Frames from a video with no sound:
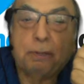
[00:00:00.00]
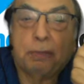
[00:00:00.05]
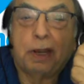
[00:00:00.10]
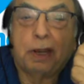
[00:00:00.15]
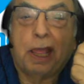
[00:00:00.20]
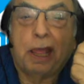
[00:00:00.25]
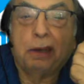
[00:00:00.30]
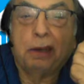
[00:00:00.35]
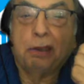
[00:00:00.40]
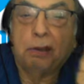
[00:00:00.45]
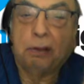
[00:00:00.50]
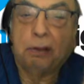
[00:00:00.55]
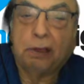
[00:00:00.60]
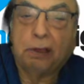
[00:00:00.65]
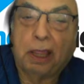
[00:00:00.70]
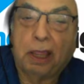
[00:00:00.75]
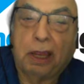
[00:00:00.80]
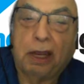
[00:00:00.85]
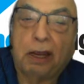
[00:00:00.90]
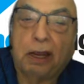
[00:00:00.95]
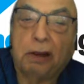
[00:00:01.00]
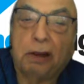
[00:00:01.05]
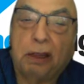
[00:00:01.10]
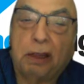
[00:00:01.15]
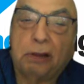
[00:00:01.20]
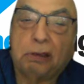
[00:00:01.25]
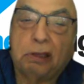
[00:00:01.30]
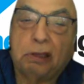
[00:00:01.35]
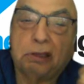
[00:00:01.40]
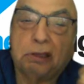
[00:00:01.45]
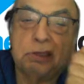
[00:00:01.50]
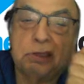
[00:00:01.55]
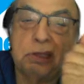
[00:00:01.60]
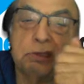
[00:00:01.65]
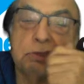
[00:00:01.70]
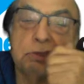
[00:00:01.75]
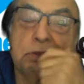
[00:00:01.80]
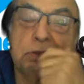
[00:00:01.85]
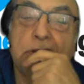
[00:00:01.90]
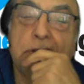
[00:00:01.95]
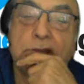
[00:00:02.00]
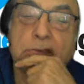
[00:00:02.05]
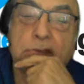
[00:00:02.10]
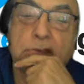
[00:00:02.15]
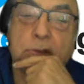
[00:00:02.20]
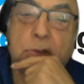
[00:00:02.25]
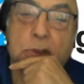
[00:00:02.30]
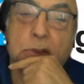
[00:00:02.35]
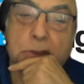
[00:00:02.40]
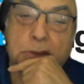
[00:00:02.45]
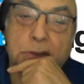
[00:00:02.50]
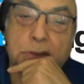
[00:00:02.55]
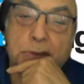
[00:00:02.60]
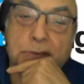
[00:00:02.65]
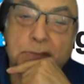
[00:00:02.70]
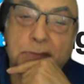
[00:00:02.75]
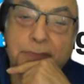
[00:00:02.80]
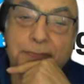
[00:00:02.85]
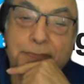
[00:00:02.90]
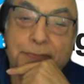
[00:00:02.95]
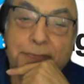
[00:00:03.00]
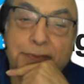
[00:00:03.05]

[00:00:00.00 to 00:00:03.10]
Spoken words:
But how do you get up to 16 stores?